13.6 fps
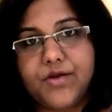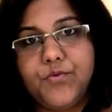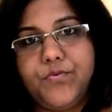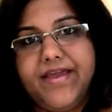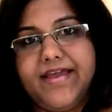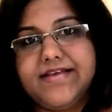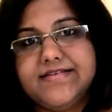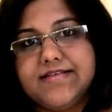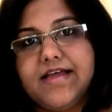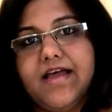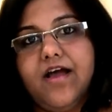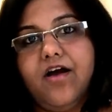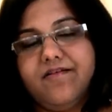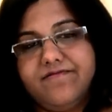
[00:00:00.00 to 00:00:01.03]
ways
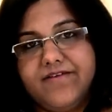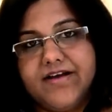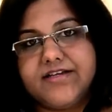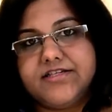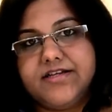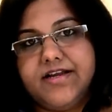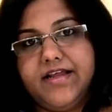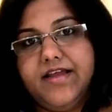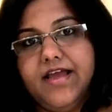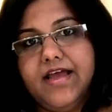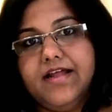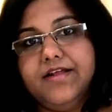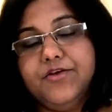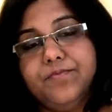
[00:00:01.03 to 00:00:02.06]
of functioning
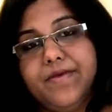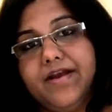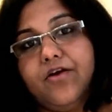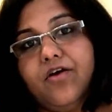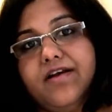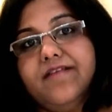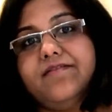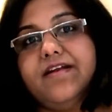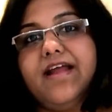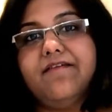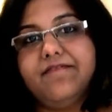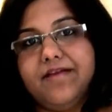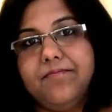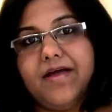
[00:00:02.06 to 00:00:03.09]
you may not even
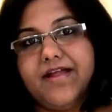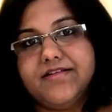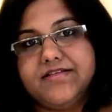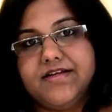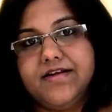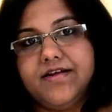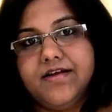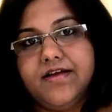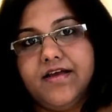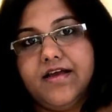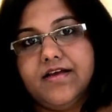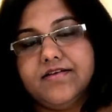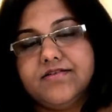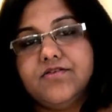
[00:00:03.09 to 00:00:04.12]
have imagined.
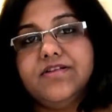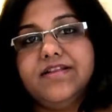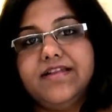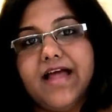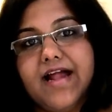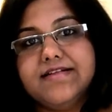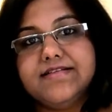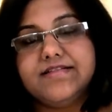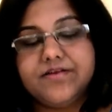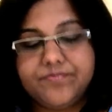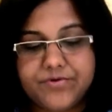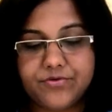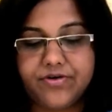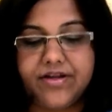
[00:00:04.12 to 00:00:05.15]
So that's the
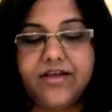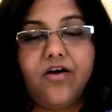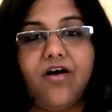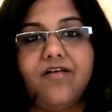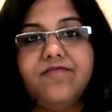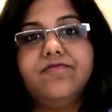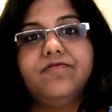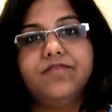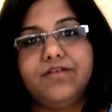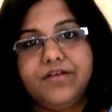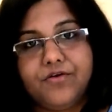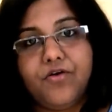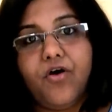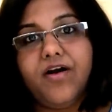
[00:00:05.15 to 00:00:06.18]
beauty of
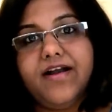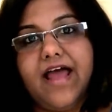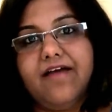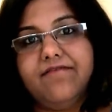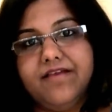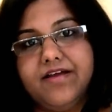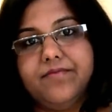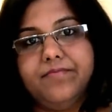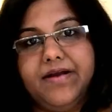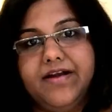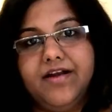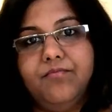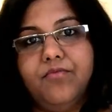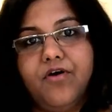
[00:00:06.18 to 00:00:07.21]
not having a
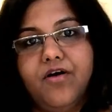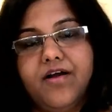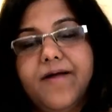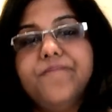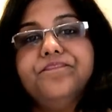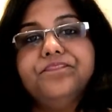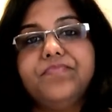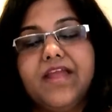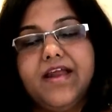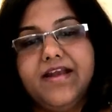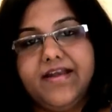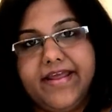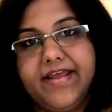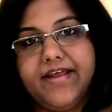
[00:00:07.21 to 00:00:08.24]
mental block.
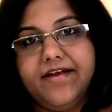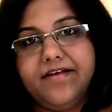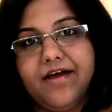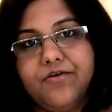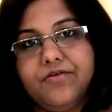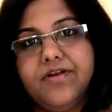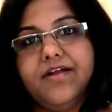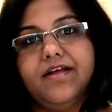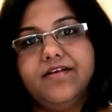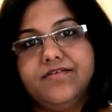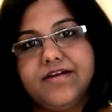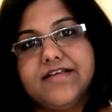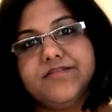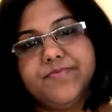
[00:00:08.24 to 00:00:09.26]
Take it out.
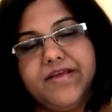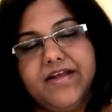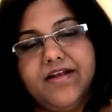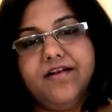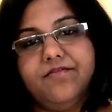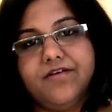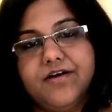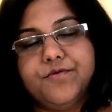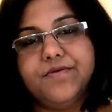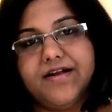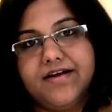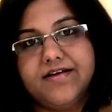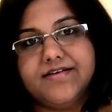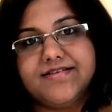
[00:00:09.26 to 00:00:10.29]
Trust me, it will work
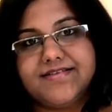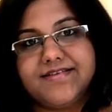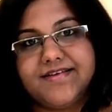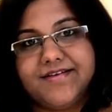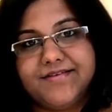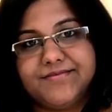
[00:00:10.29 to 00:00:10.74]
wonders.